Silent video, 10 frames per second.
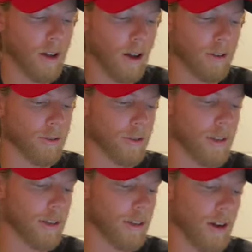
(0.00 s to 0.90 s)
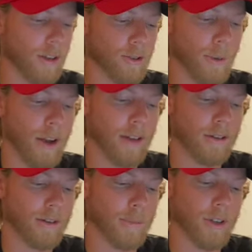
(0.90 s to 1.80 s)
All drink and
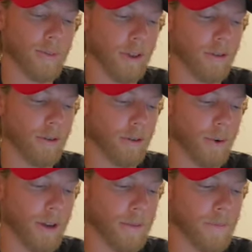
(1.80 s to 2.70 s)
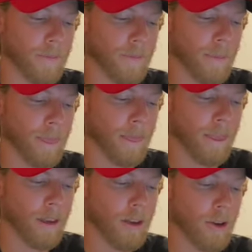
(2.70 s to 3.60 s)
contraband must be thrown away.
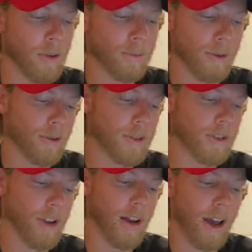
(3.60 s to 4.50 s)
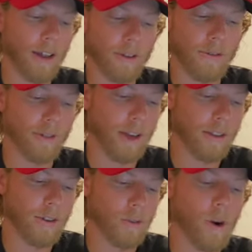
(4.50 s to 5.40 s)
Bruce and Jane Adler flank
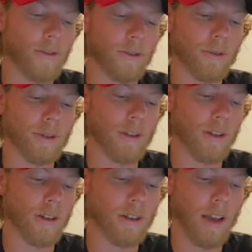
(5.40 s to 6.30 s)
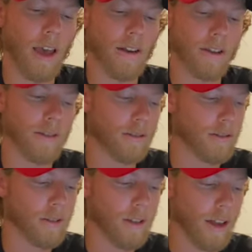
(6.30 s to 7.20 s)
their 12 year old son, Eddie,
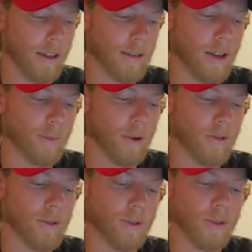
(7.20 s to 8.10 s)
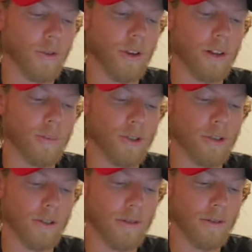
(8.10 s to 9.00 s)
as they approach the screening
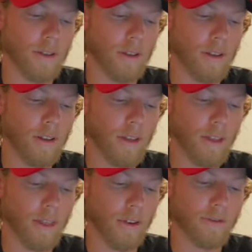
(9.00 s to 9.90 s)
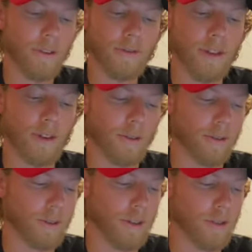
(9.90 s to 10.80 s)
machine. Their 15 year
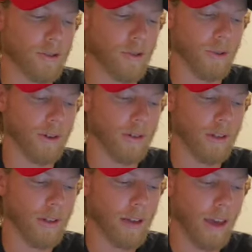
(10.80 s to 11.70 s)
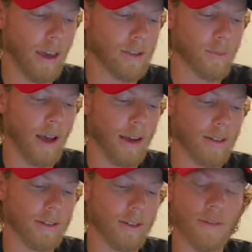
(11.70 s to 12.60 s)
old son, Jordan, hangs back
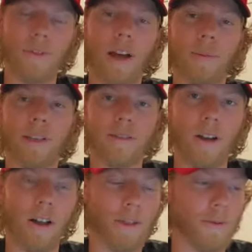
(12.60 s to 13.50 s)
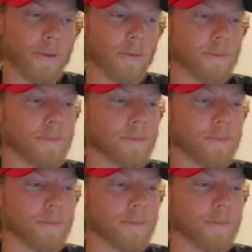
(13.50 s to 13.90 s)
until his family has gone through.